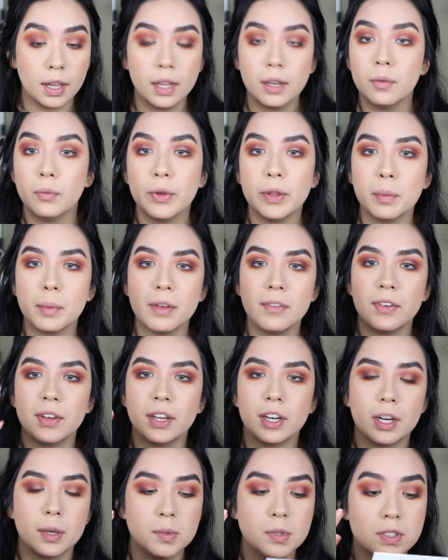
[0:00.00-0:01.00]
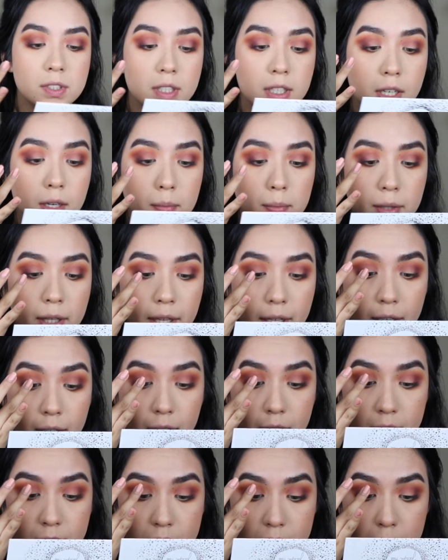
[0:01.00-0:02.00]
and with my finger I'm just going to apply
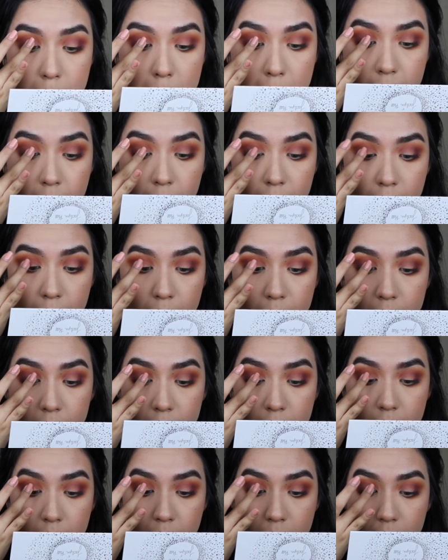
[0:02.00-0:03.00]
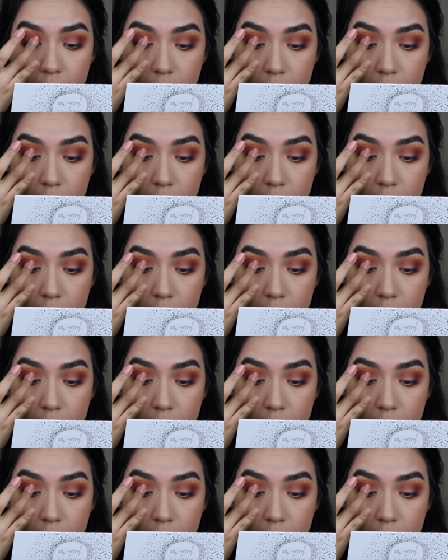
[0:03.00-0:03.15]
it onto my eyelid.